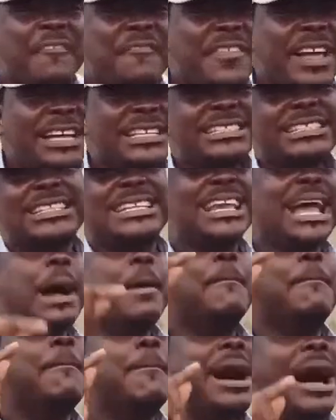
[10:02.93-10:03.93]
harvest the
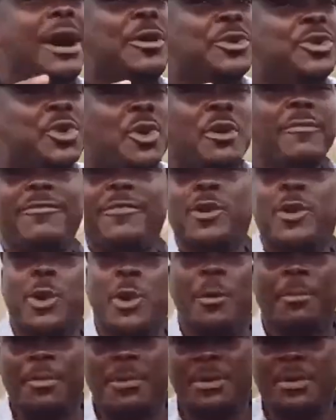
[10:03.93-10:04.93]
amount of
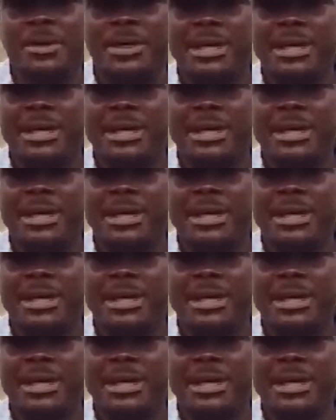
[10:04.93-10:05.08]
crop